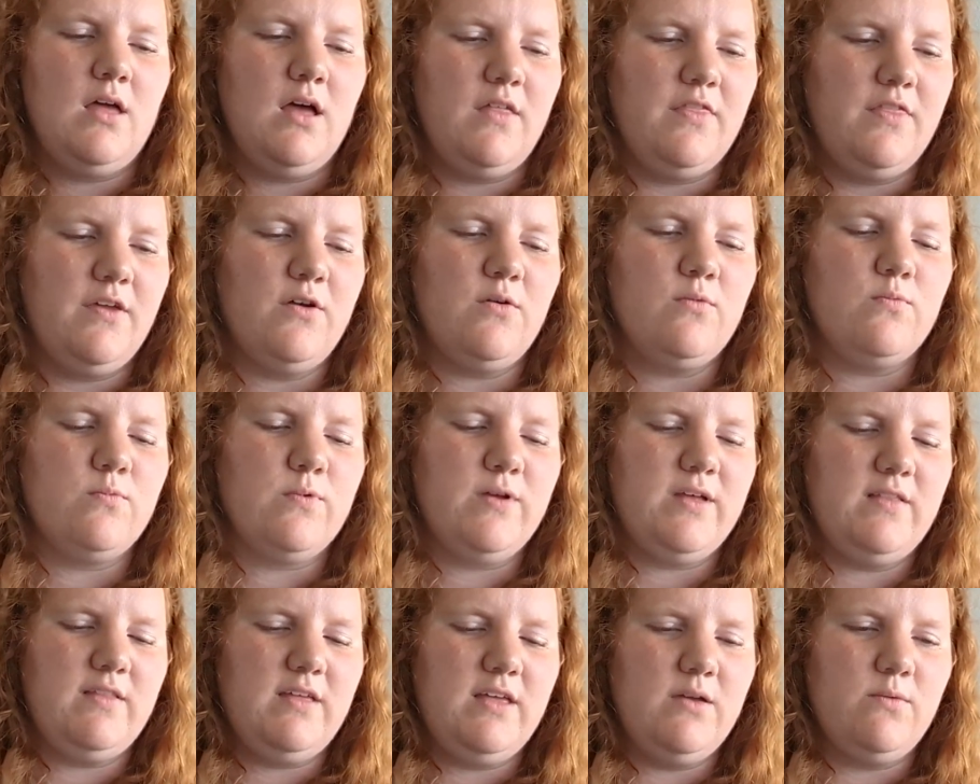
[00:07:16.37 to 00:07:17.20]
they're
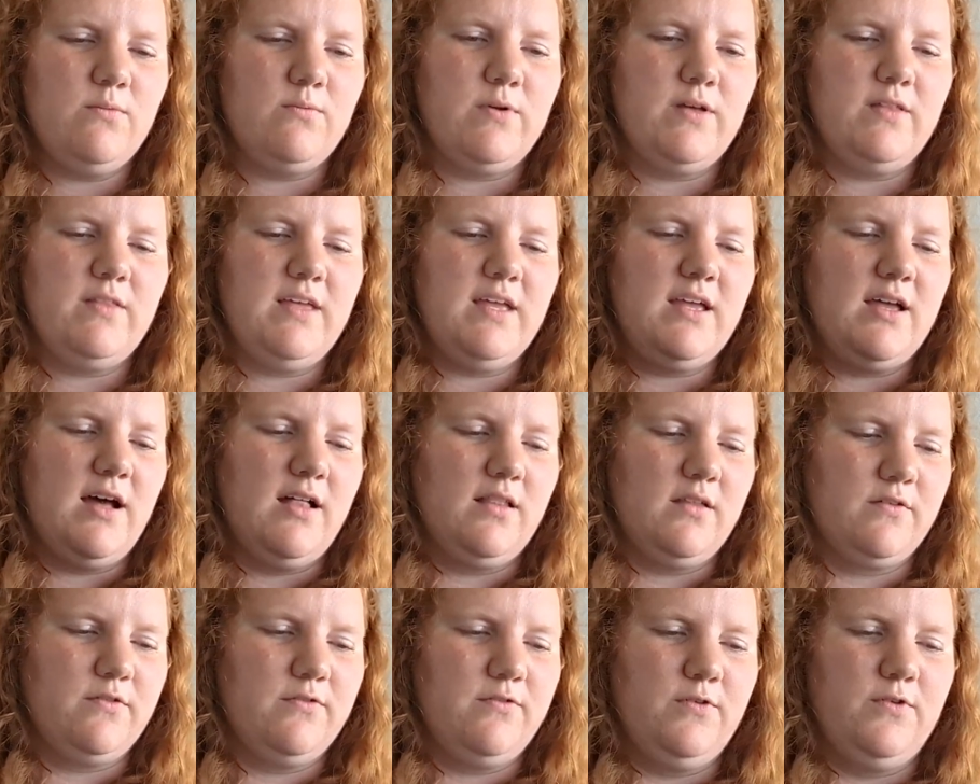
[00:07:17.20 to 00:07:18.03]
really, really
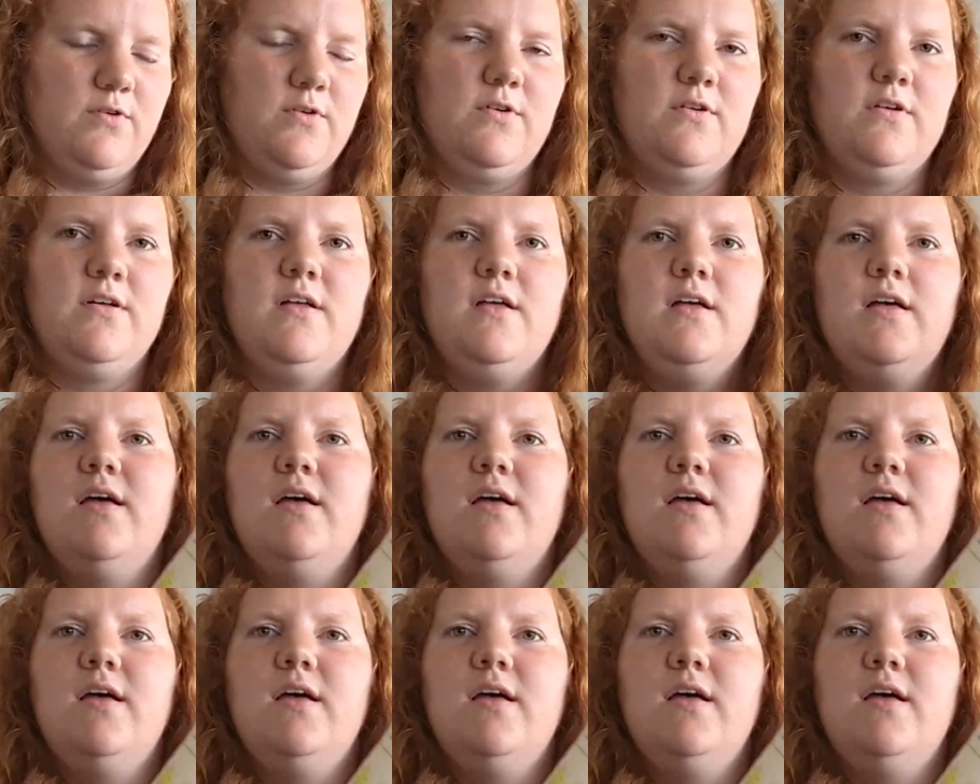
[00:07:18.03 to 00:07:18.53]
colorful.